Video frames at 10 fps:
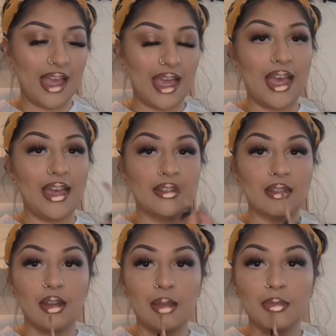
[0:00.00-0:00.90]
And
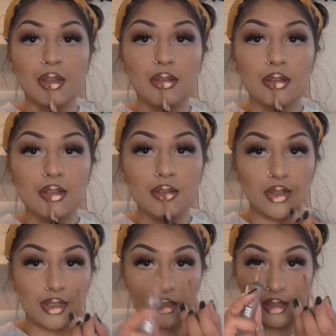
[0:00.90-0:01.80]
I'm going to
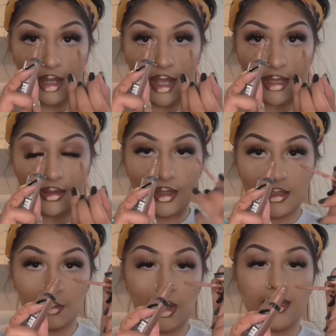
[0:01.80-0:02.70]
just add
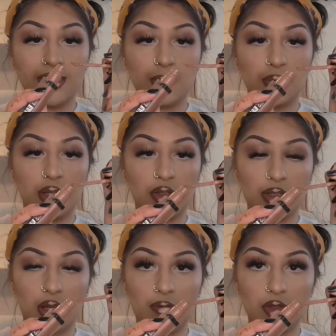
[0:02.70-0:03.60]
this. What I did was I
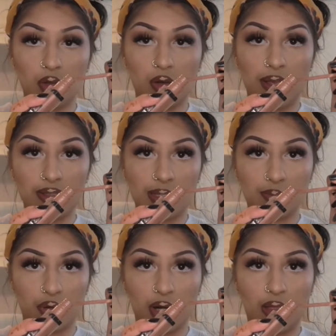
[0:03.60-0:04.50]
just kind of took off excess
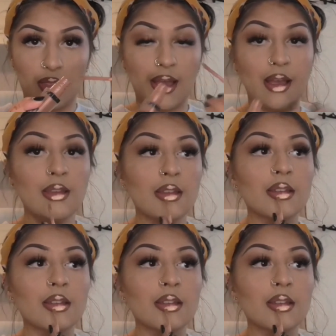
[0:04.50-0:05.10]
product like that.